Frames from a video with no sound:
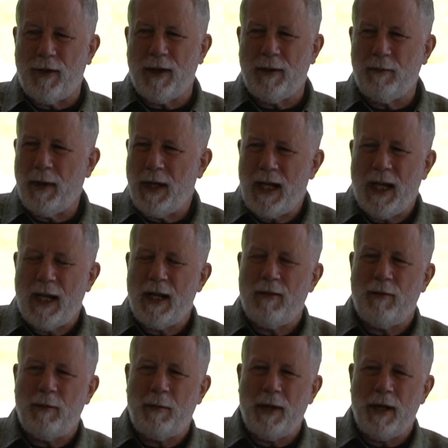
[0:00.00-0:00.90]
fit. It may not
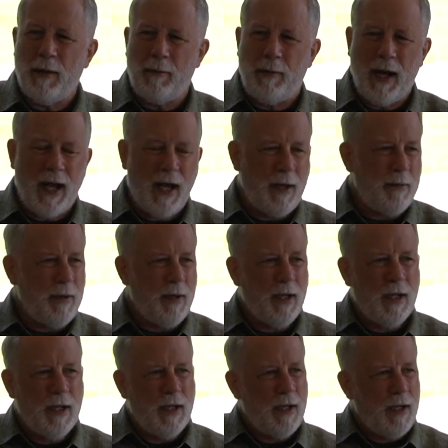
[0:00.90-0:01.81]
even be a bad
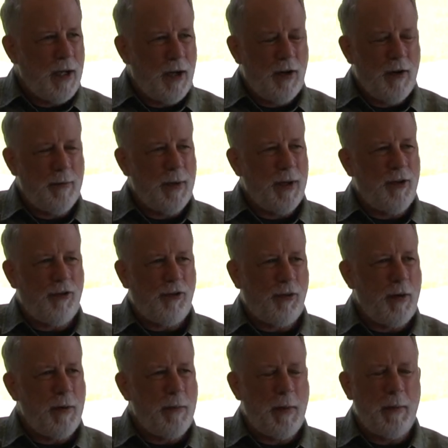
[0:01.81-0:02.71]
area of
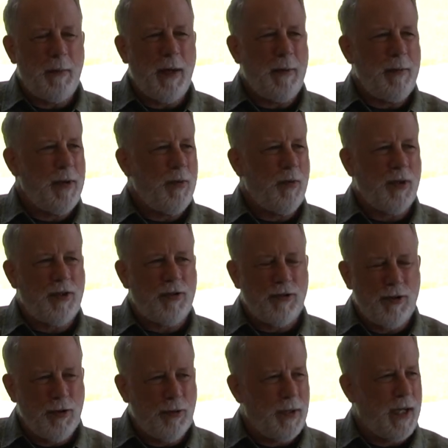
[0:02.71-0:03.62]
ministry, but maybe what
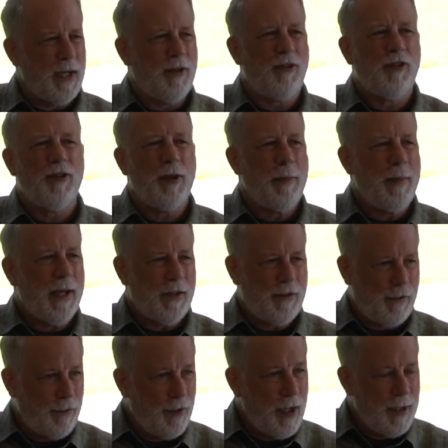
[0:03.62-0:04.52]
you're doing isn't the
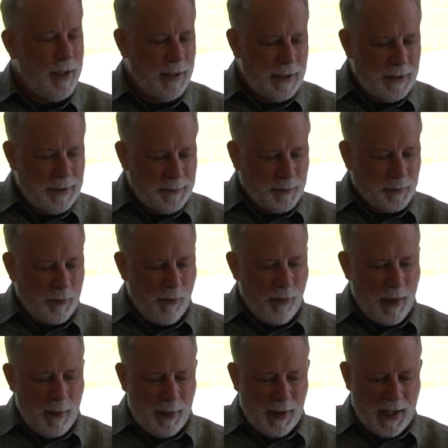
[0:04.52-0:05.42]
best fit.
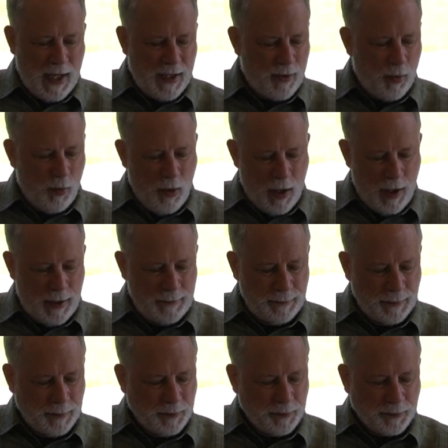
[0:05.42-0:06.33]
But that's
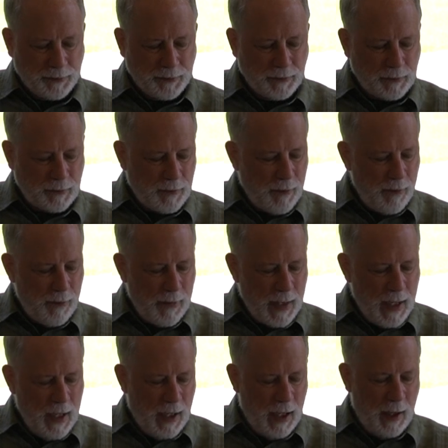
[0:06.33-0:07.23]
one.
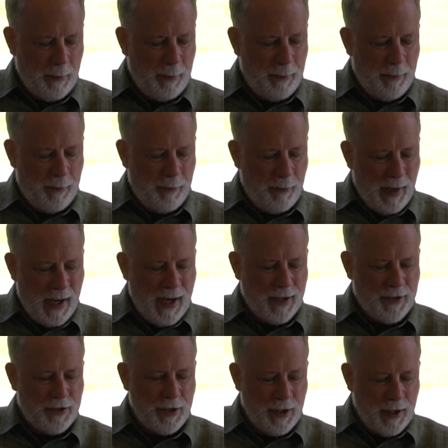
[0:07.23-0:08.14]

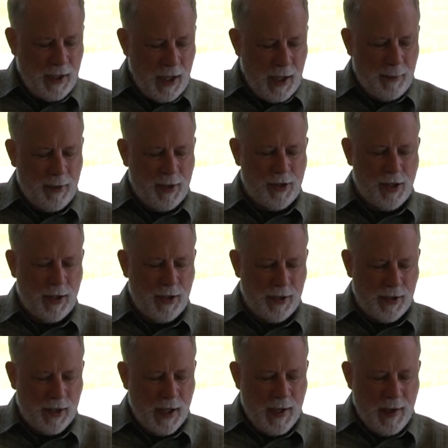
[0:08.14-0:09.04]
Passion
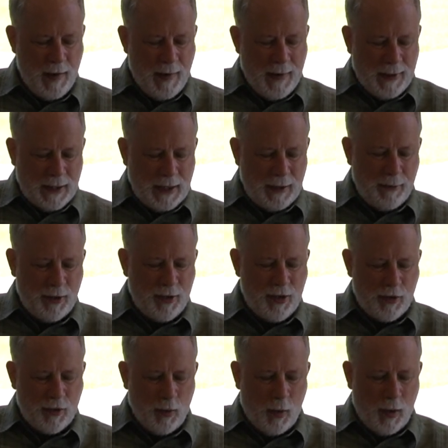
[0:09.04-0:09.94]
images.
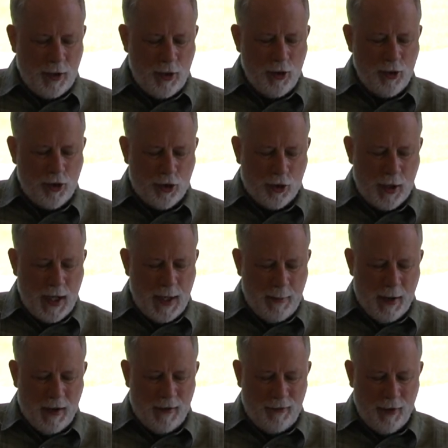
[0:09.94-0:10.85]
Images of what you dream
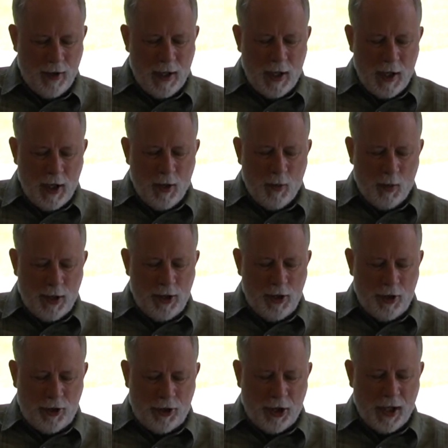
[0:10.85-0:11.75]
of when
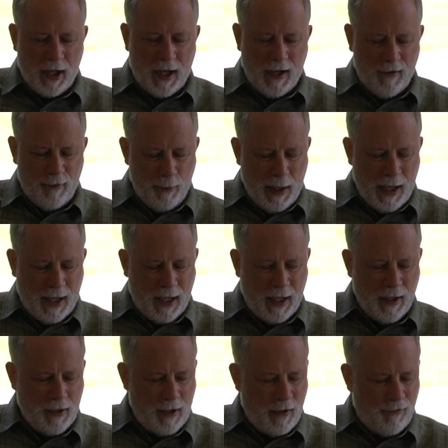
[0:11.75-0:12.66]
you're thinking of
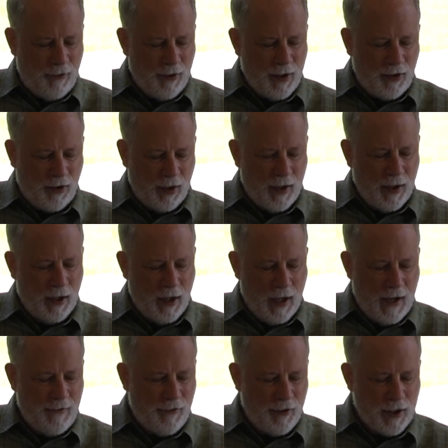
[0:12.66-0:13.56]
making a difference in the
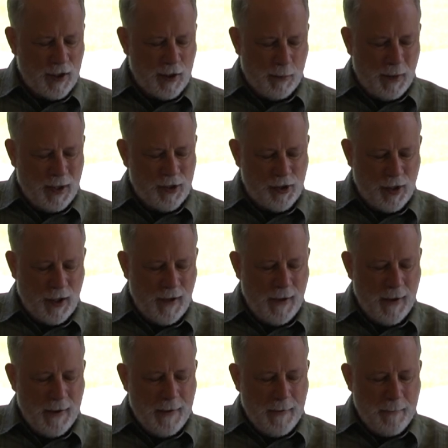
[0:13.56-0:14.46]
life, and especially